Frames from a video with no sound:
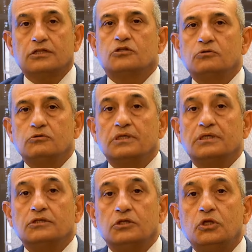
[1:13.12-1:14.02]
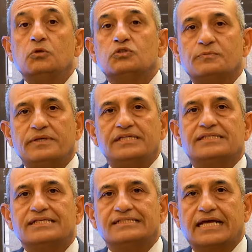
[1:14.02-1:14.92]
through the new
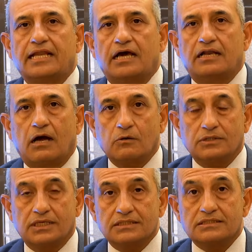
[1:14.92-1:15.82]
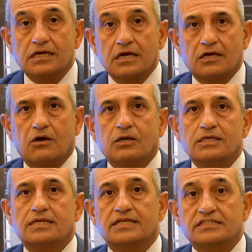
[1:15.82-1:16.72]
species that are around us called
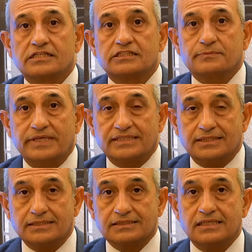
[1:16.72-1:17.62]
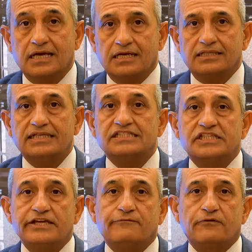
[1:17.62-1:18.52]
the digital species. These
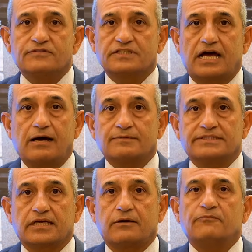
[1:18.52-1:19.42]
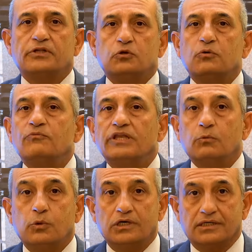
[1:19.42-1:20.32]
chief of staffs with whom we'll
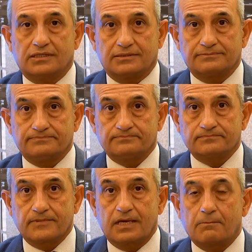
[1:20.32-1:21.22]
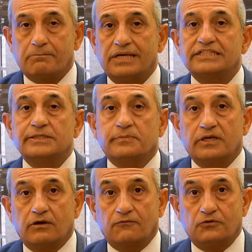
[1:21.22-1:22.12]
work,
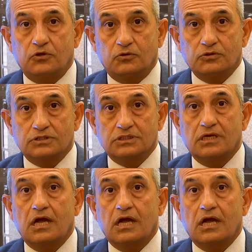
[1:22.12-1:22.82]
multiple of those,